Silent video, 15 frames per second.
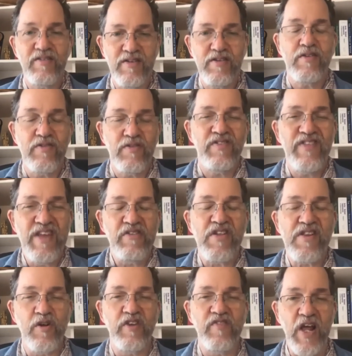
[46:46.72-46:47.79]
they're the
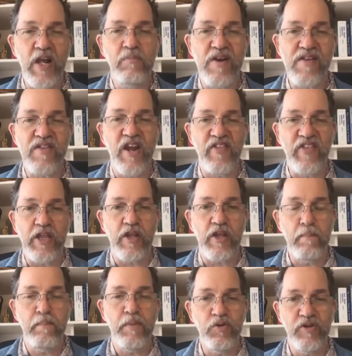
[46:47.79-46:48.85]
sort of elements that I think you
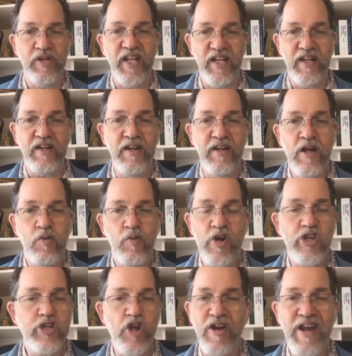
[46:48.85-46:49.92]
can build in,
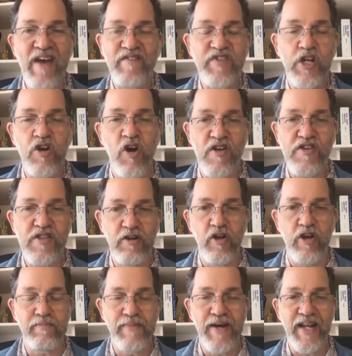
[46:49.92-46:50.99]
which don't have to cost a
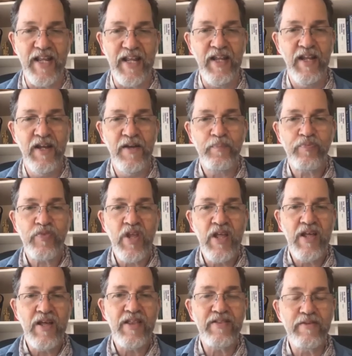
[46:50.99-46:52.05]
lot of money.
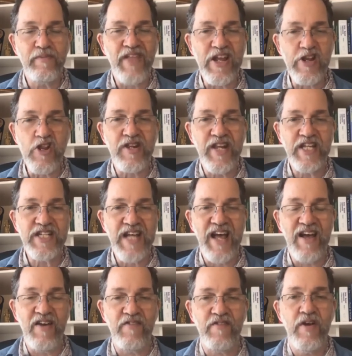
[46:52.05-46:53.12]
They just need to
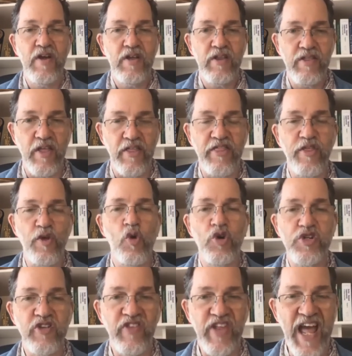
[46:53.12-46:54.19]
have the
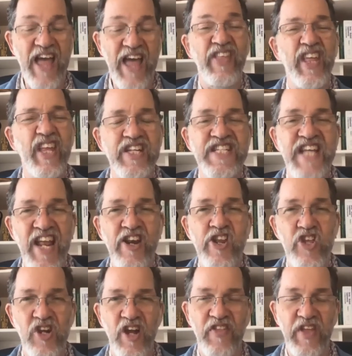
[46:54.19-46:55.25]
thought and the
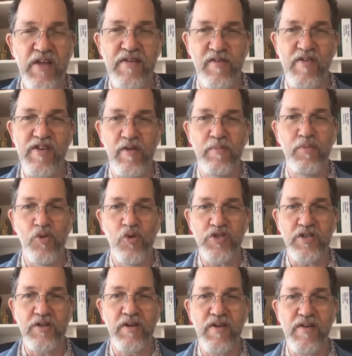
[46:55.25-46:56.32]
intention. I think is also
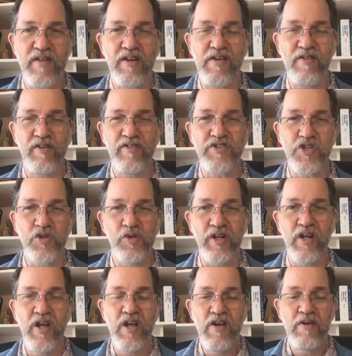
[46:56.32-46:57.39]
important, because you can sort of do it
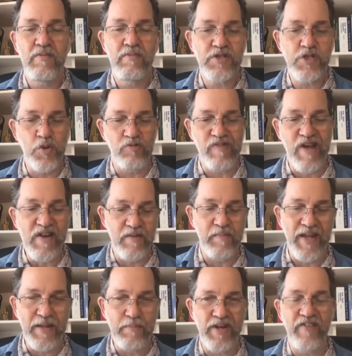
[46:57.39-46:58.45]
to a
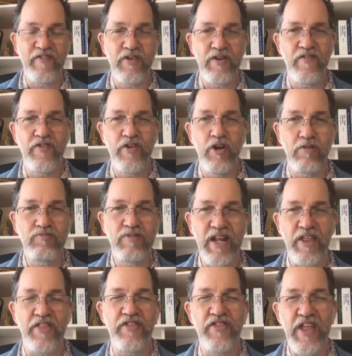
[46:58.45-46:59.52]
recipe, but if you're not
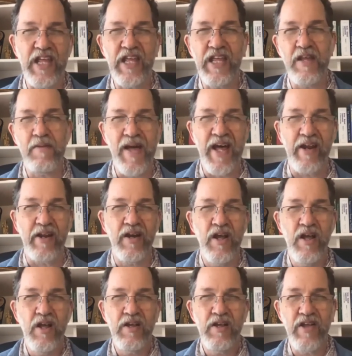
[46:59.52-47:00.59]
really thinking about it
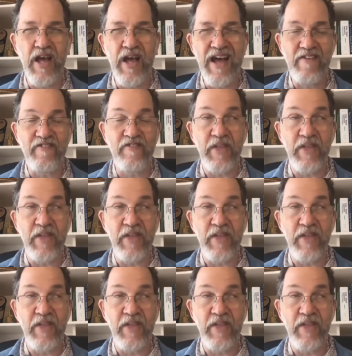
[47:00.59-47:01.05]
from the